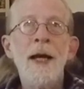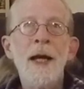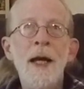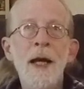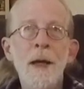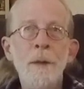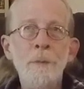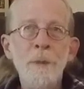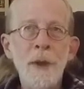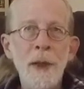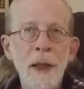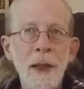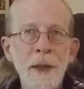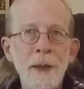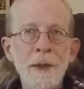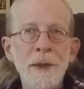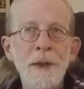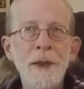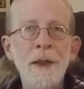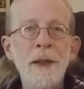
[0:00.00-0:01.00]

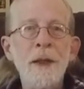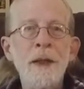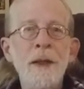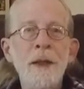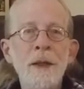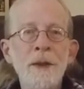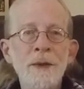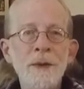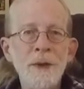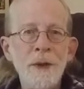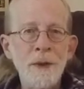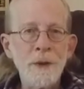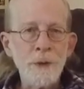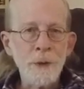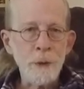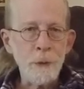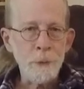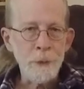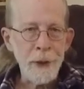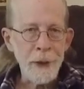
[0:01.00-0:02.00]
emulating
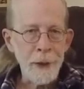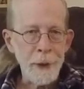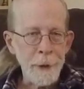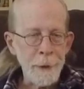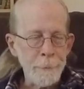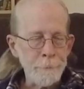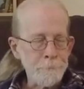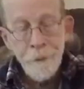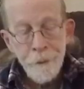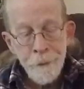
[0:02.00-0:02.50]
essential meaning.